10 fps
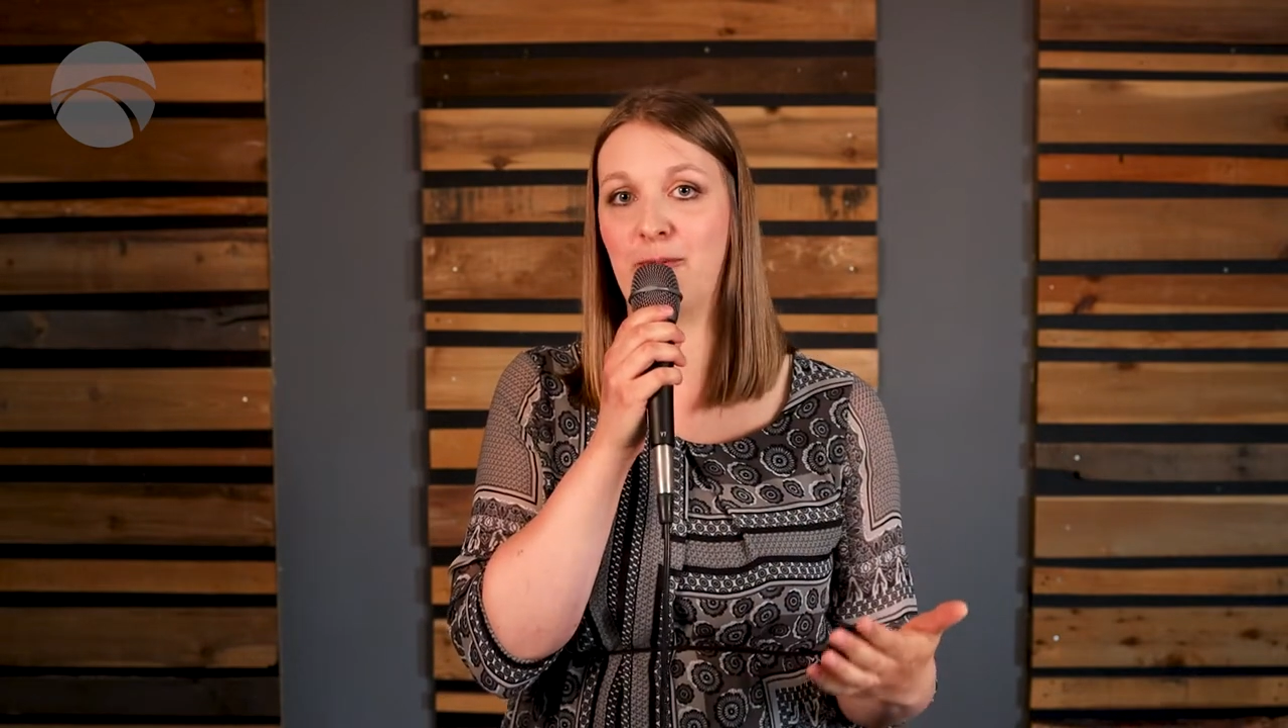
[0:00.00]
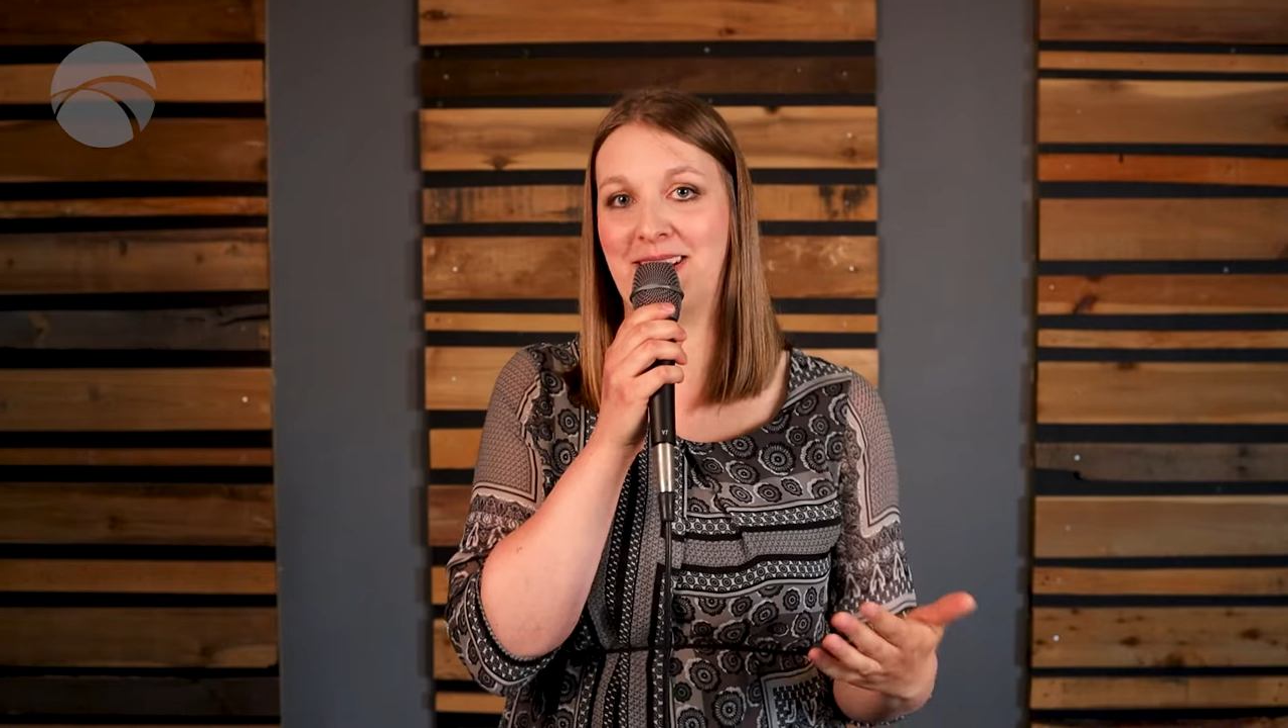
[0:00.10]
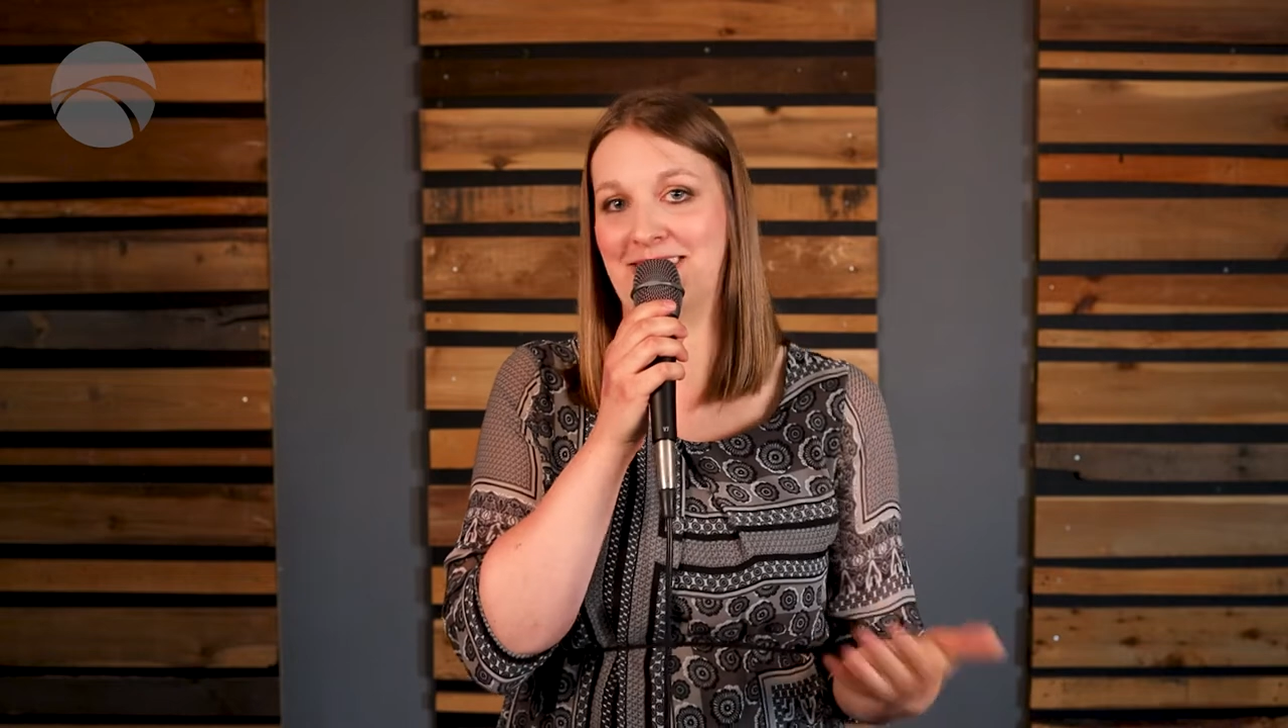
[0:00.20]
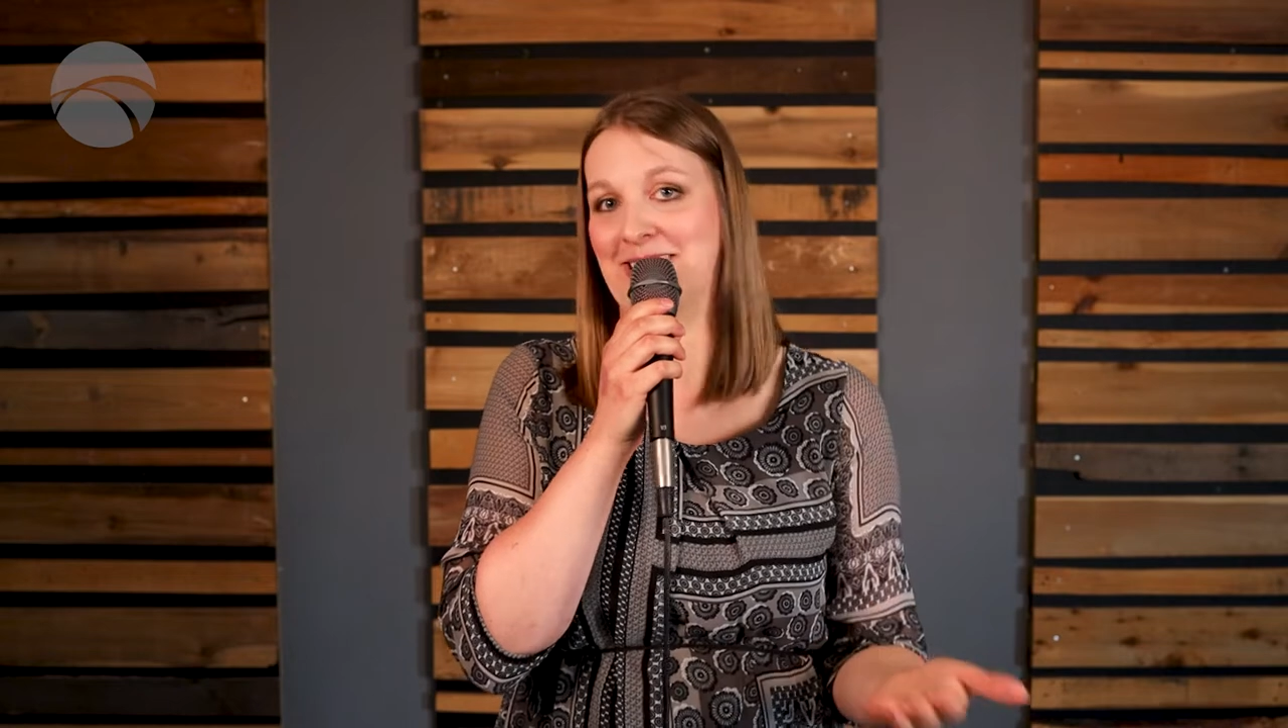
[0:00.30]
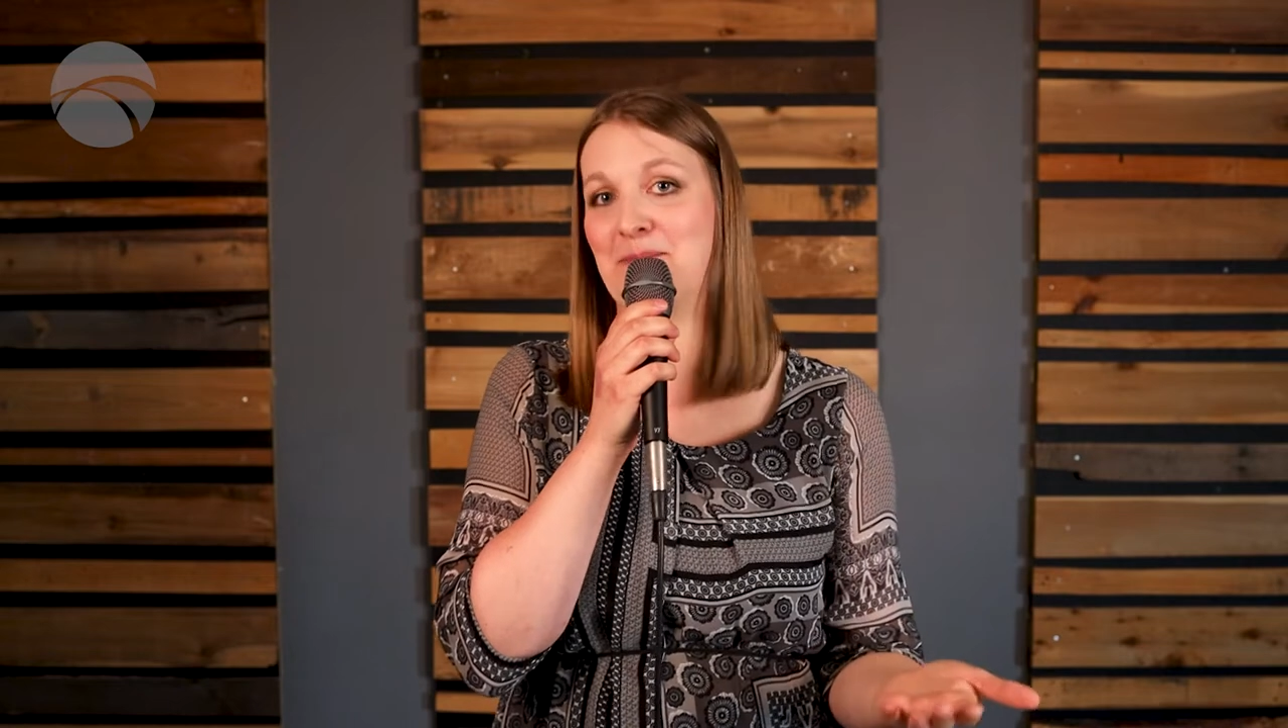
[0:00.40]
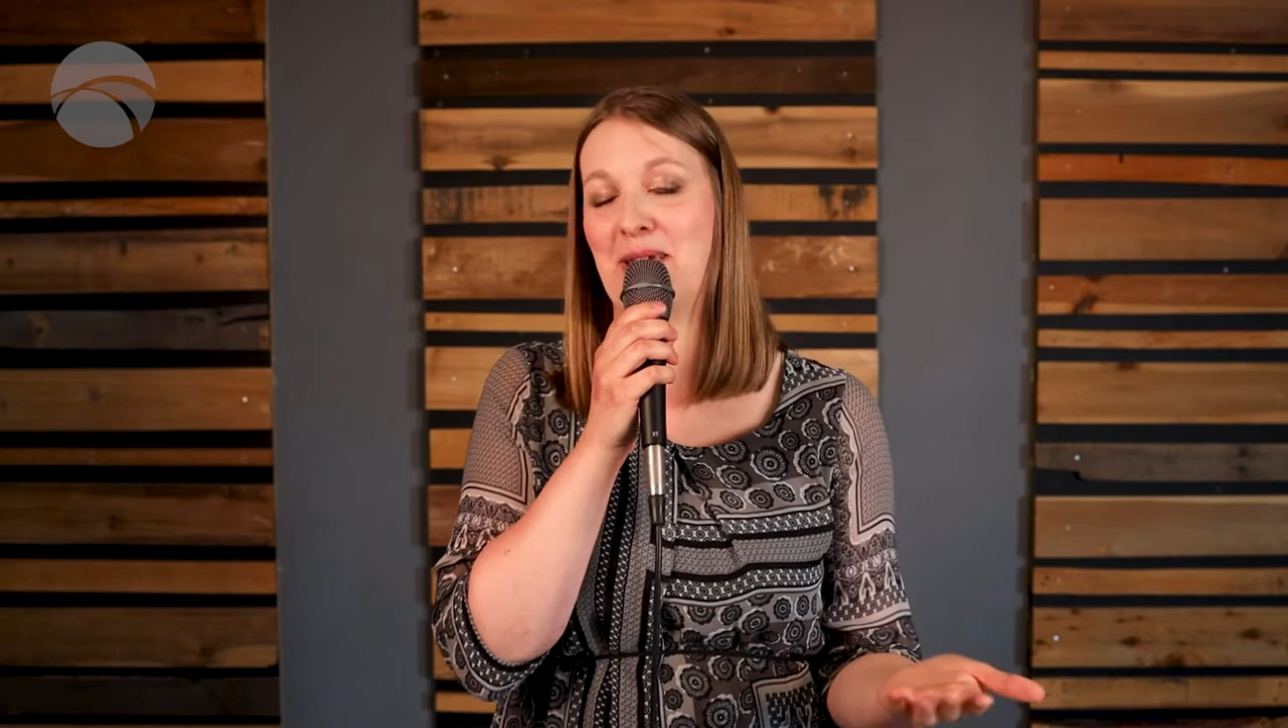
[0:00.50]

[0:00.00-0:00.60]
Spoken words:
because it